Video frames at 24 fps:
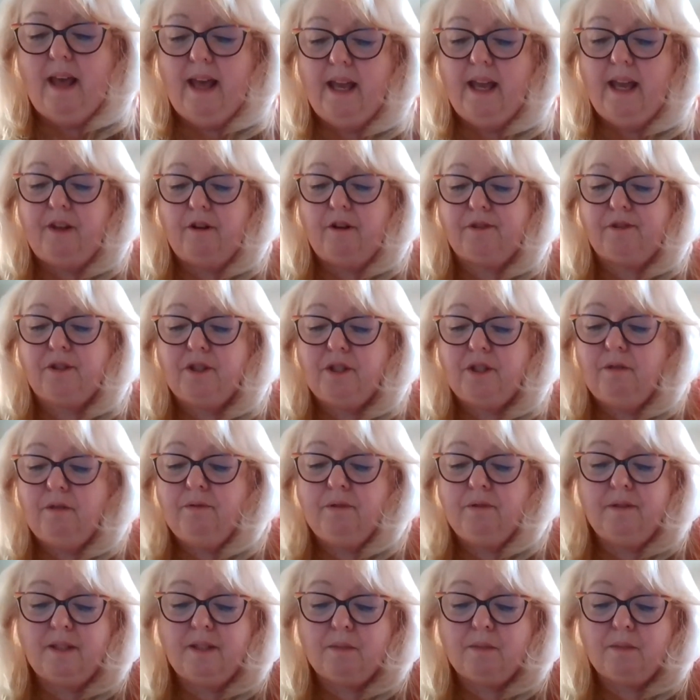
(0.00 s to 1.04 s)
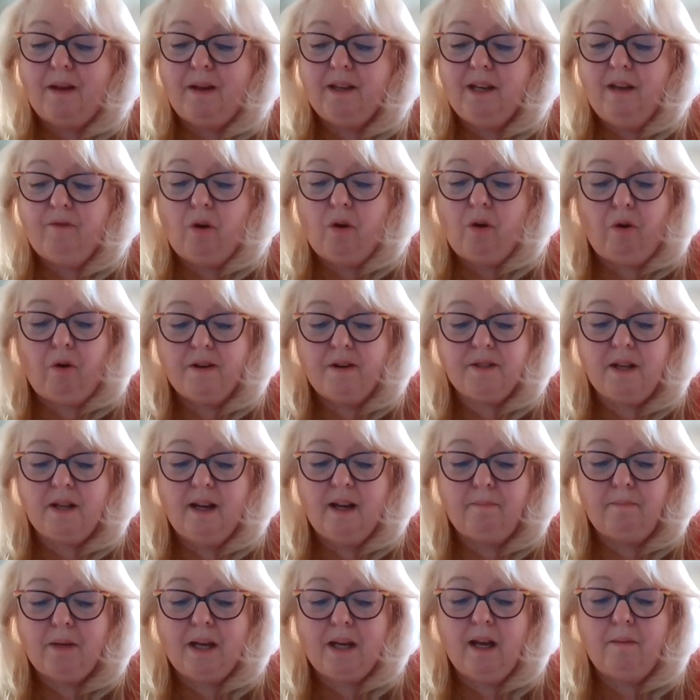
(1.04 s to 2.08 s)
And their students might have a hard
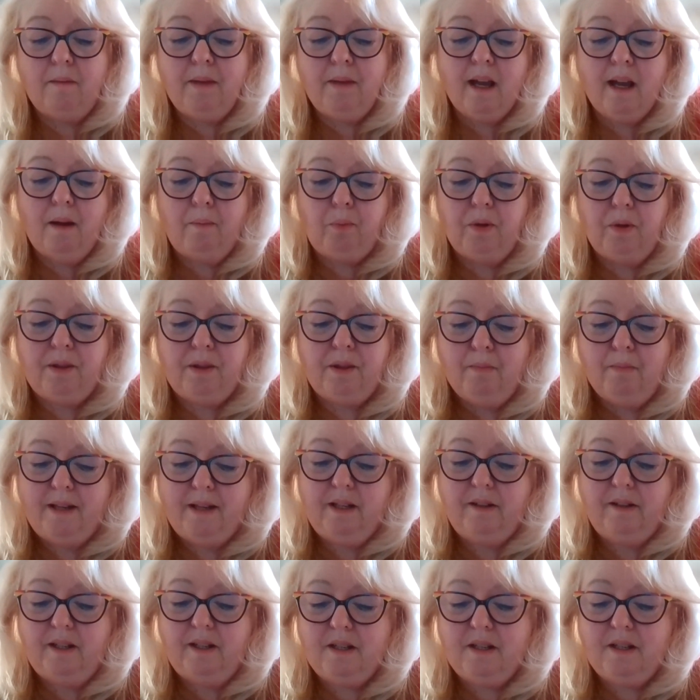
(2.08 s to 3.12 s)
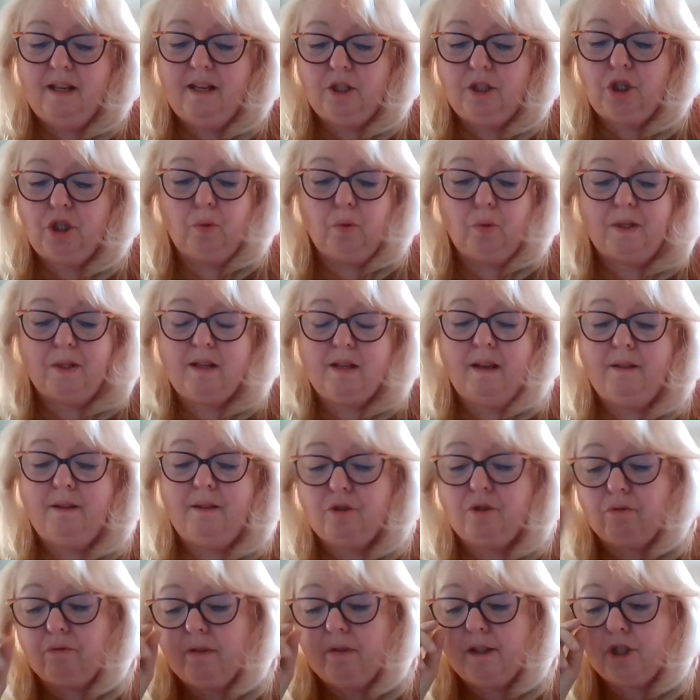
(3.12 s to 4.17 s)
time coming up with money to
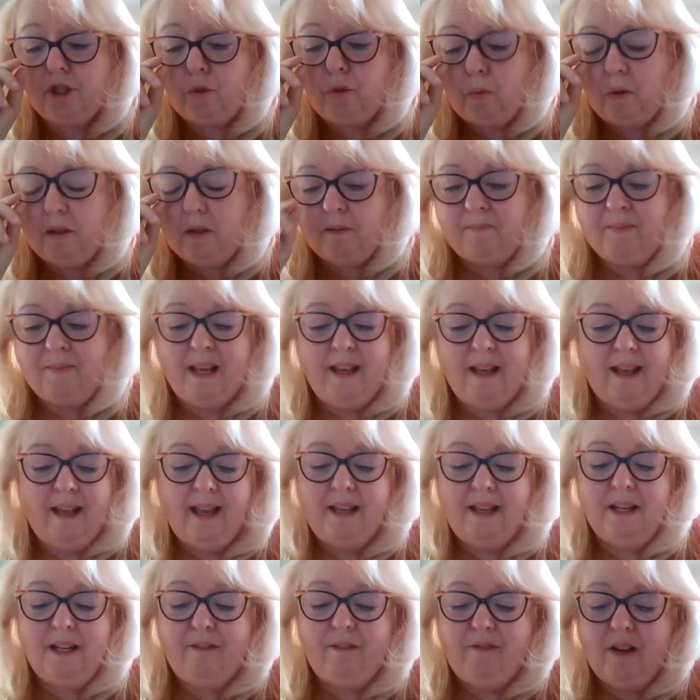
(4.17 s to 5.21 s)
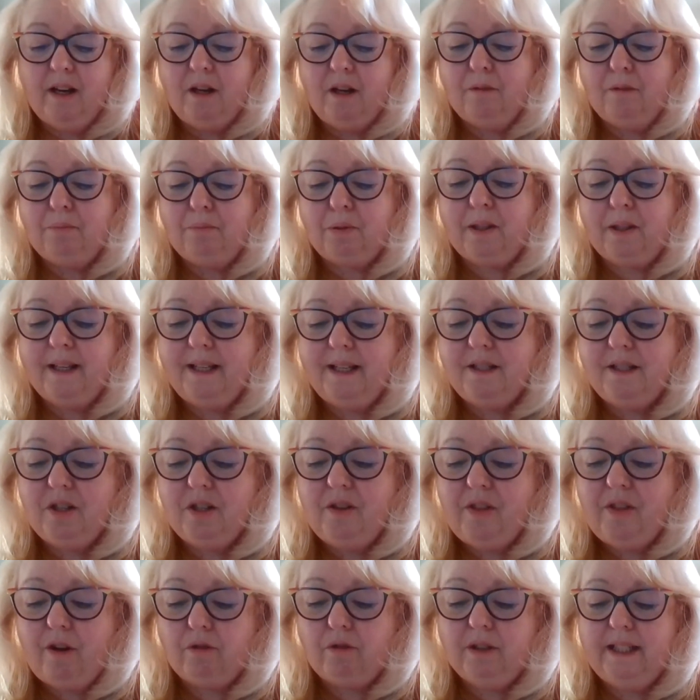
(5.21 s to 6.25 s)
attend a ritual, and even complain
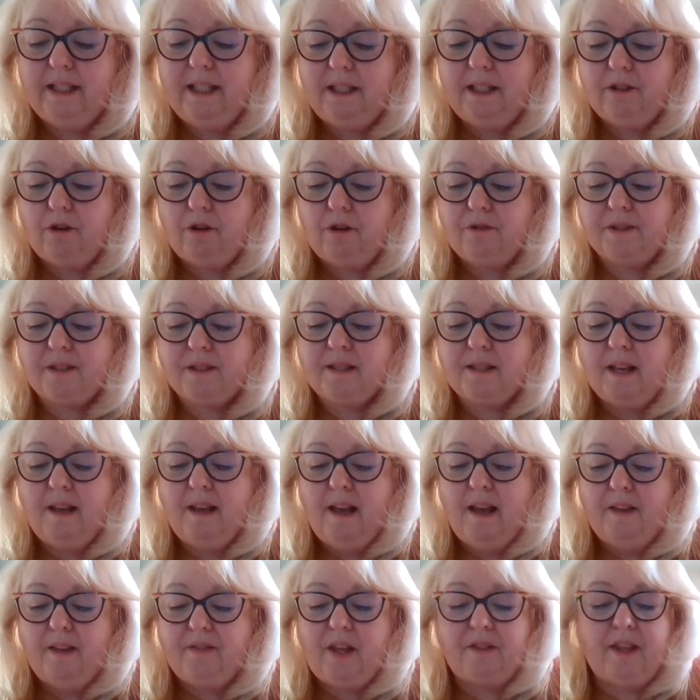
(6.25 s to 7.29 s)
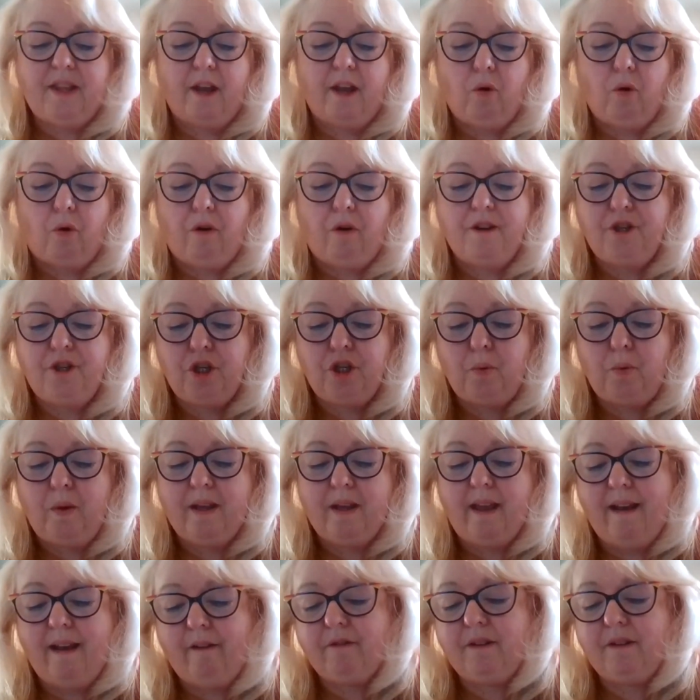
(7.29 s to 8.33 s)
to their leaders that they aren't
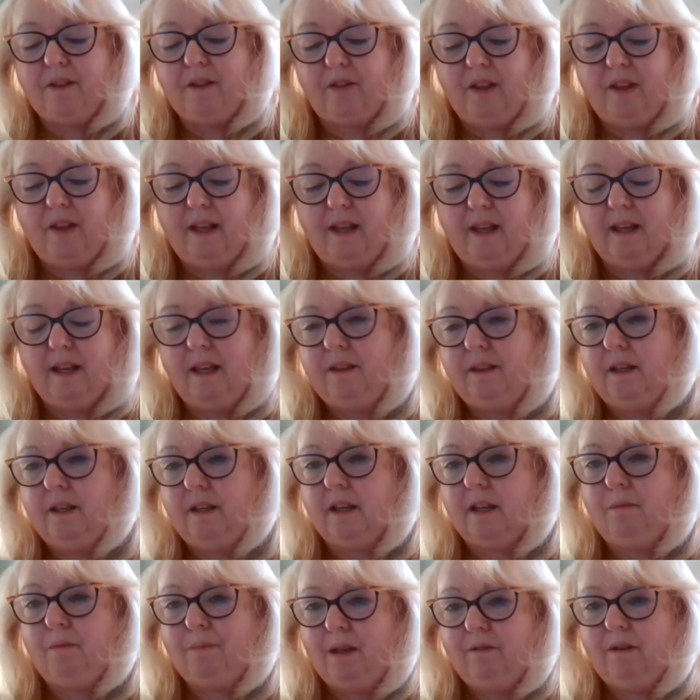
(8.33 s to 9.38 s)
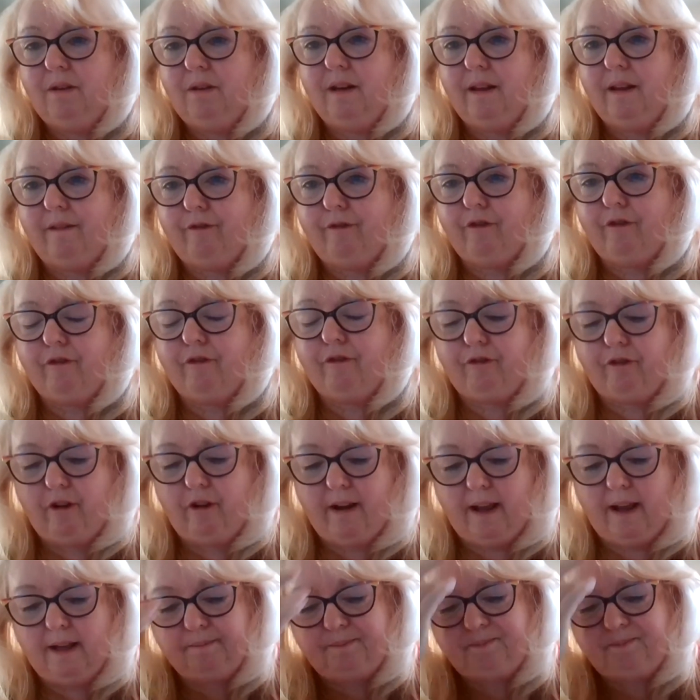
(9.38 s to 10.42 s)
doing everything in the community for
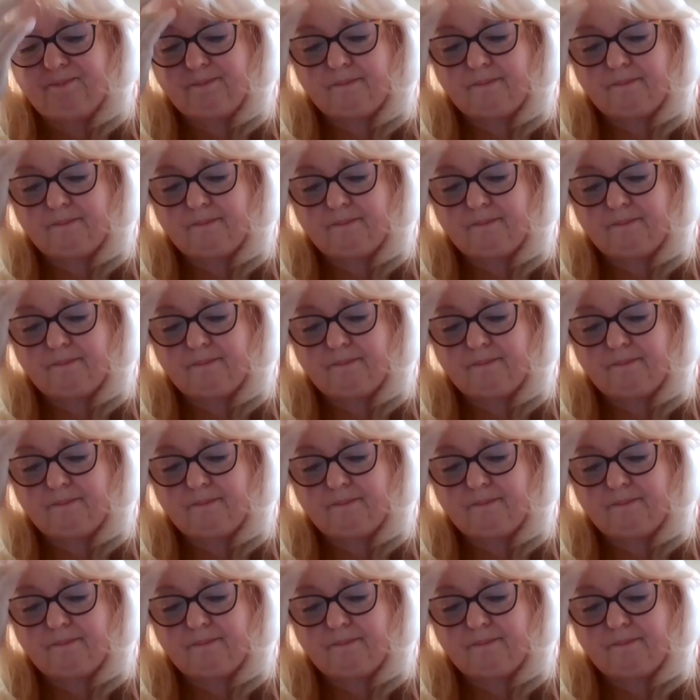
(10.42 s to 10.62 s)
free.